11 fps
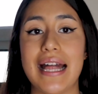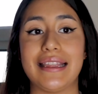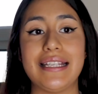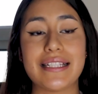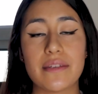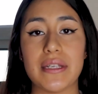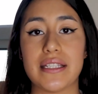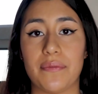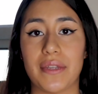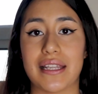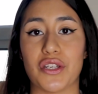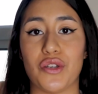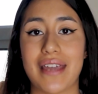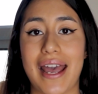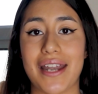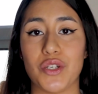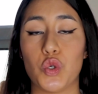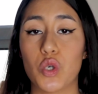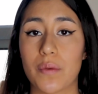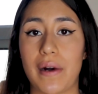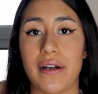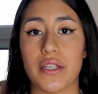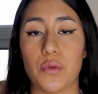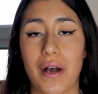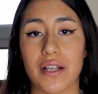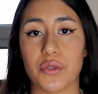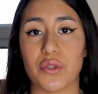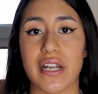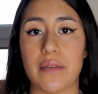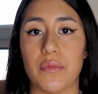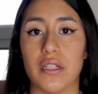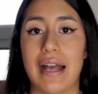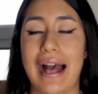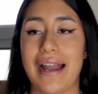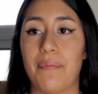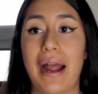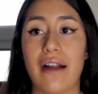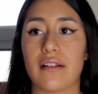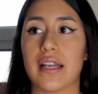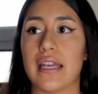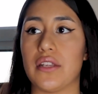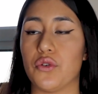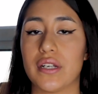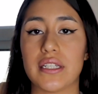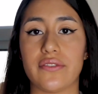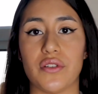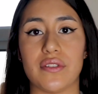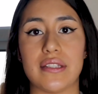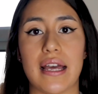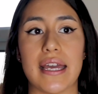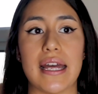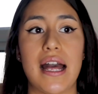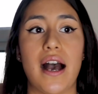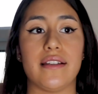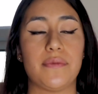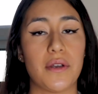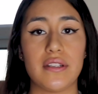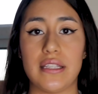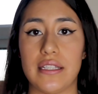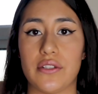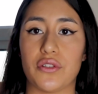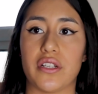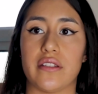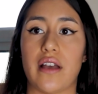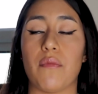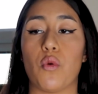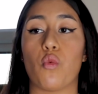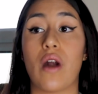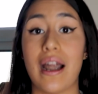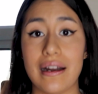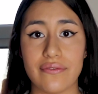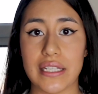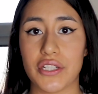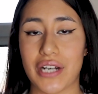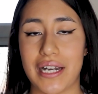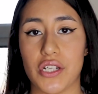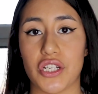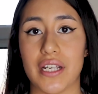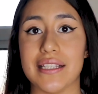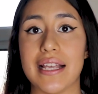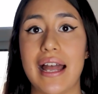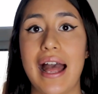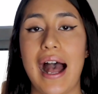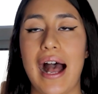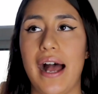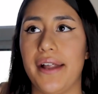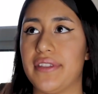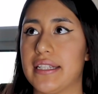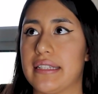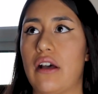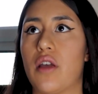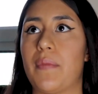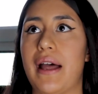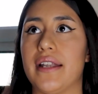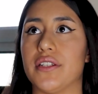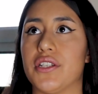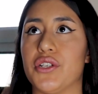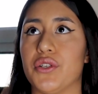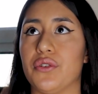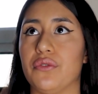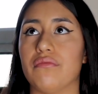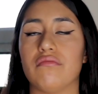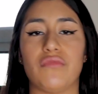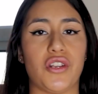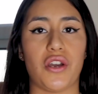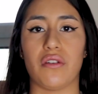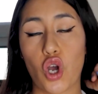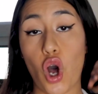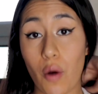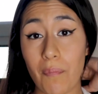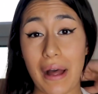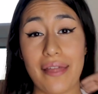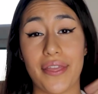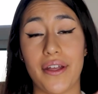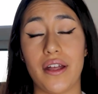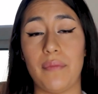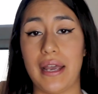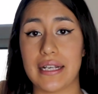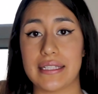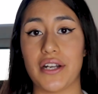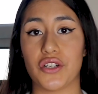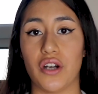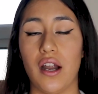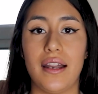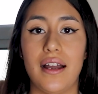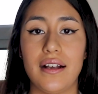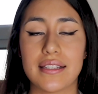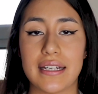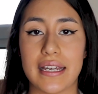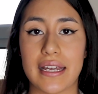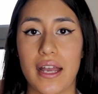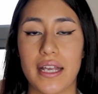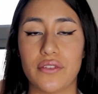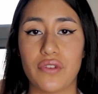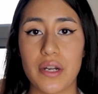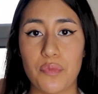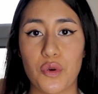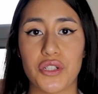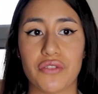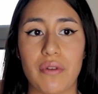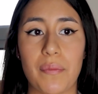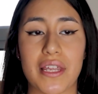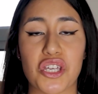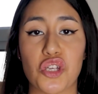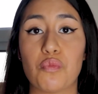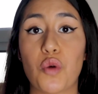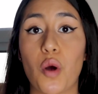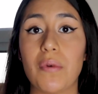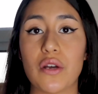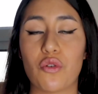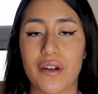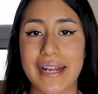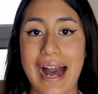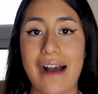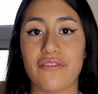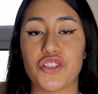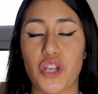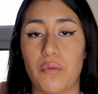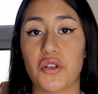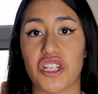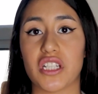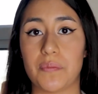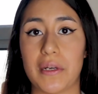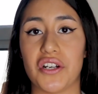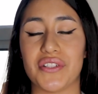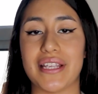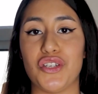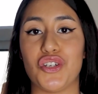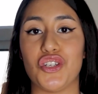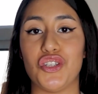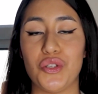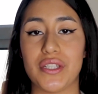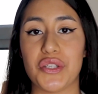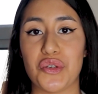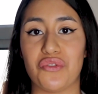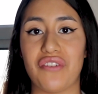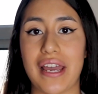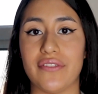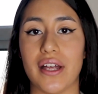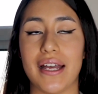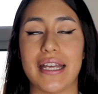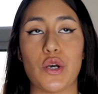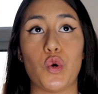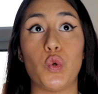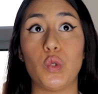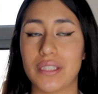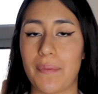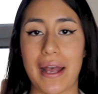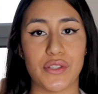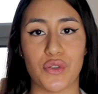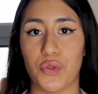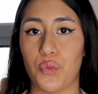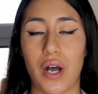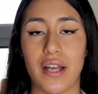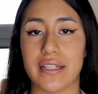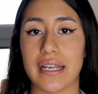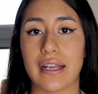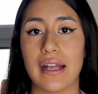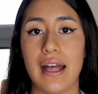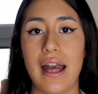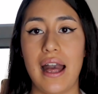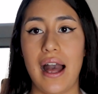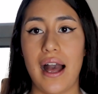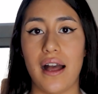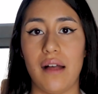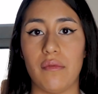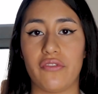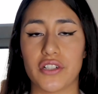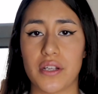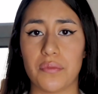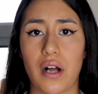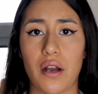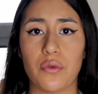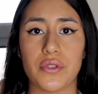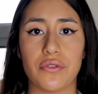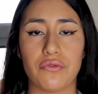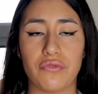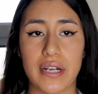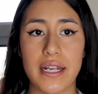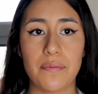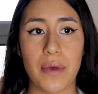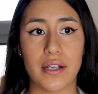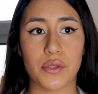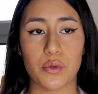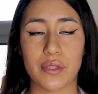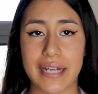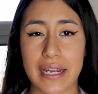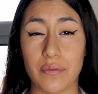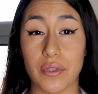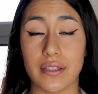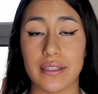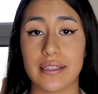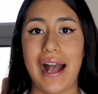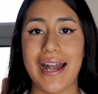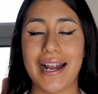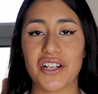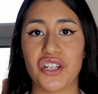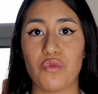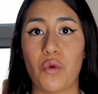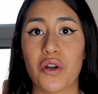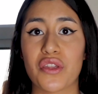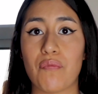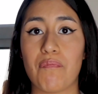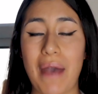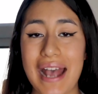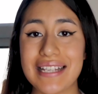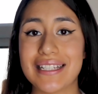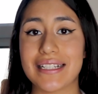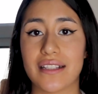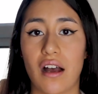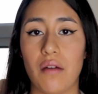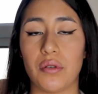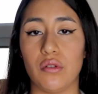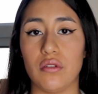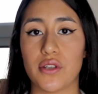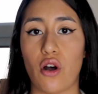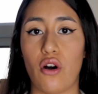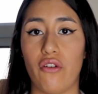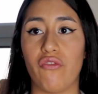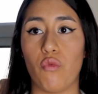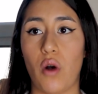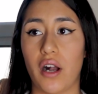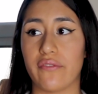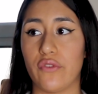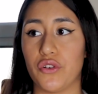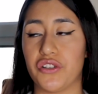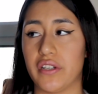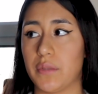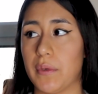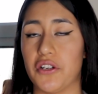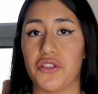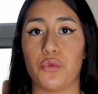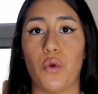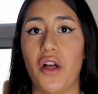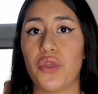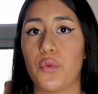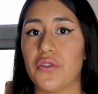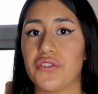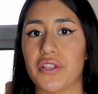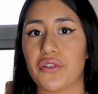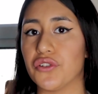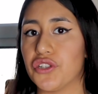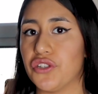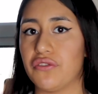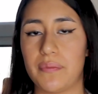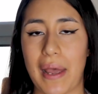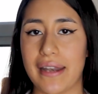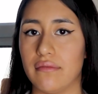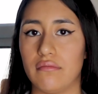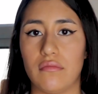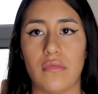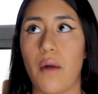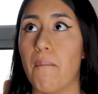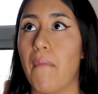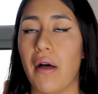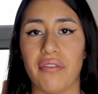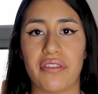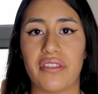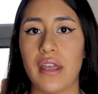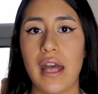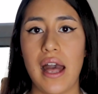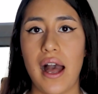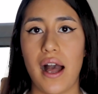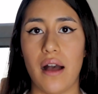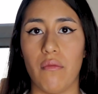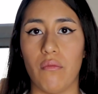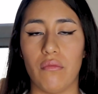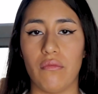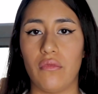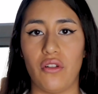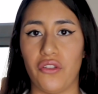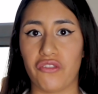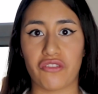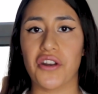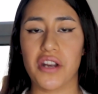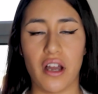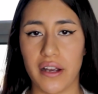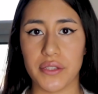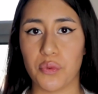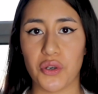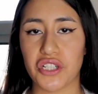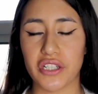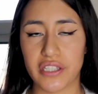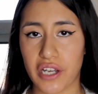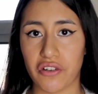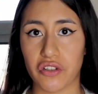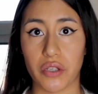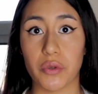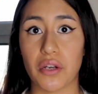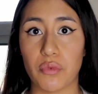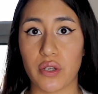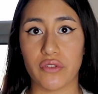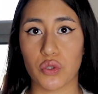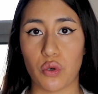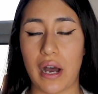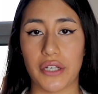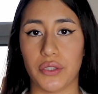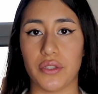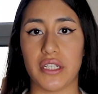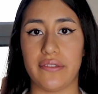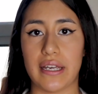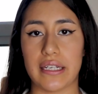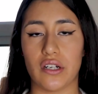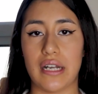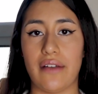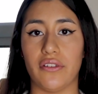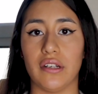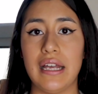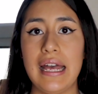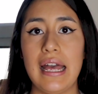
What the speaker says: This can be something that you then talk about in your personal statement and power it in your interview and say, I've spoken to these doctors, I'm aware of these challenges, and this is how I plan to, you know, combat them, etc. Lastly, it is really important to remember that you probably already have so much experience that you can use in your favour. It all depends on the wording. For example, I was reading personal statements, and actually one of the best examples of work and voluntary experience weren't the ones that got to spend a month on the front lines watching surgery, which I'm not even sure how you achieved that at year 11.